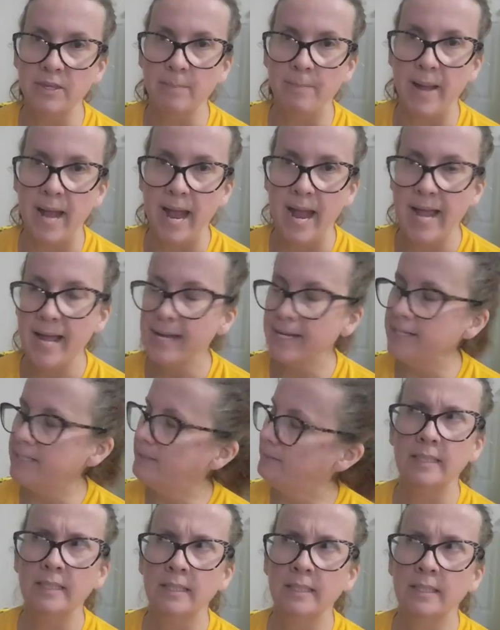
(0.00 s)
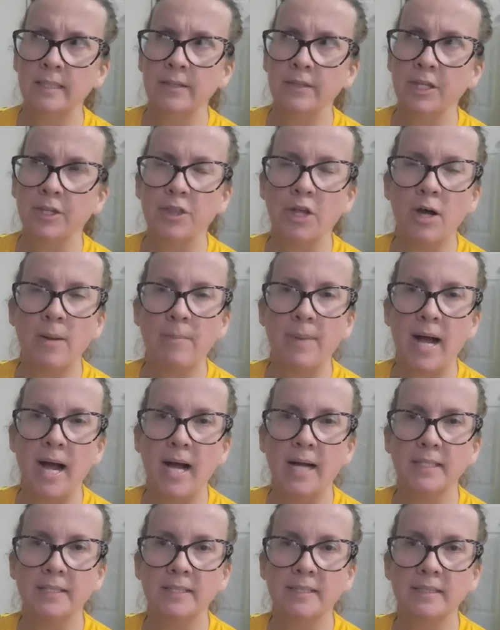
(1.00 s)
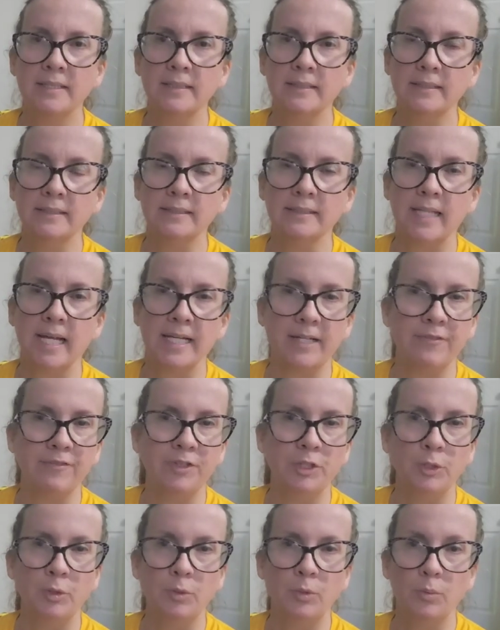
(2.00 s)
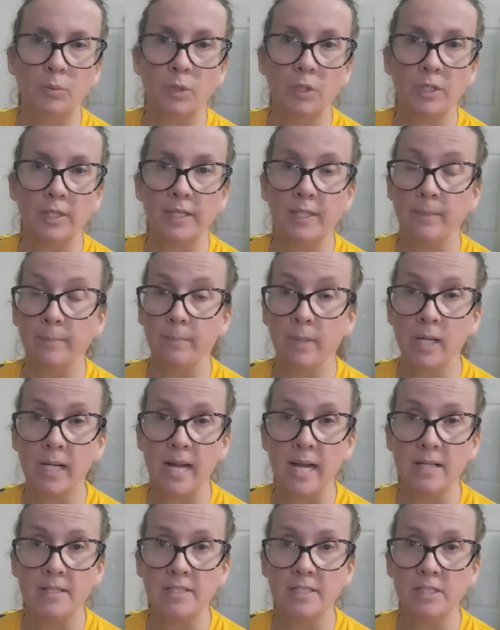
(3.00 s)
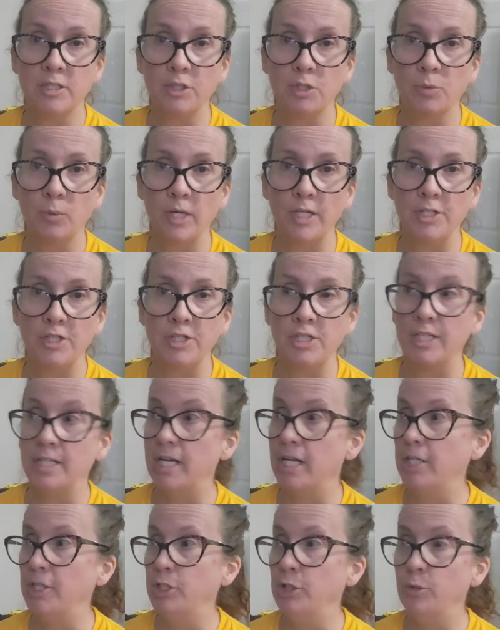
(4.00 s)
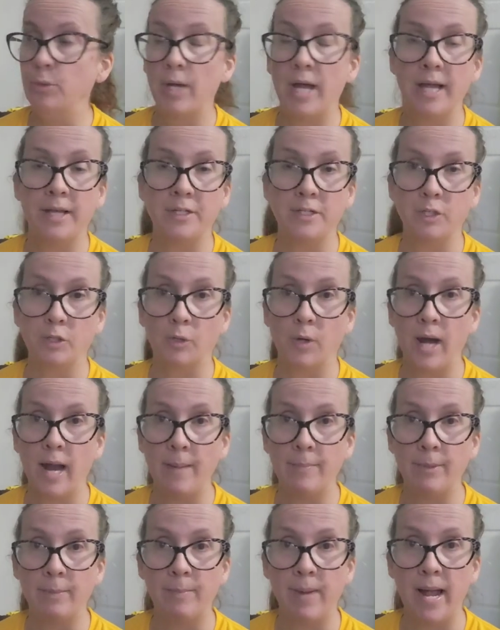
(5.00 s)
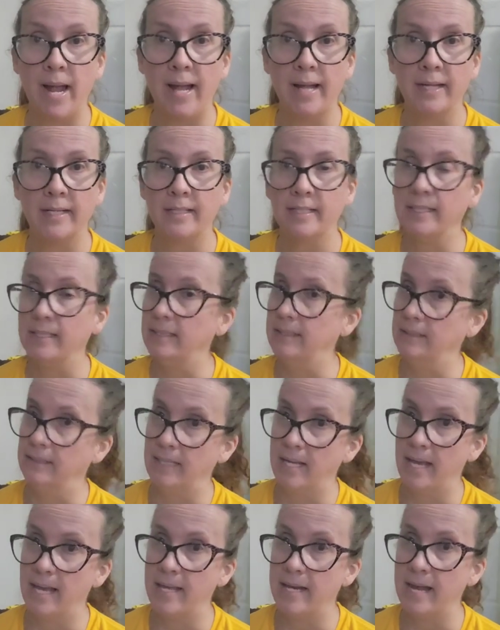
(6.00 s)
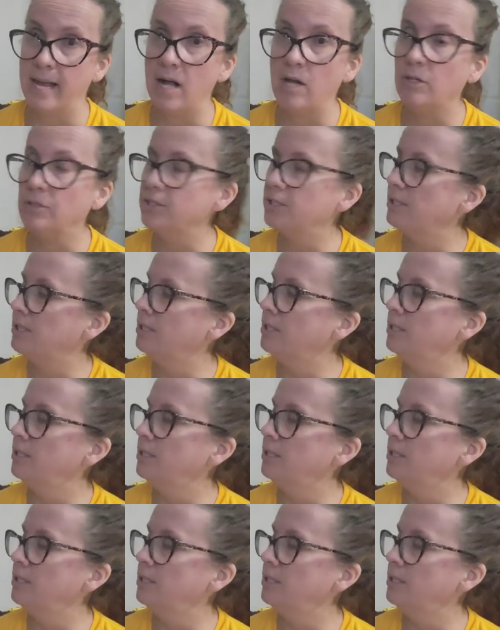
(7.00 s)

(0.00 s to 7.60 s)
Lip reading: in the bag. The thought behind it is like if you were in a bug out situation and you had to grab a bag and head out,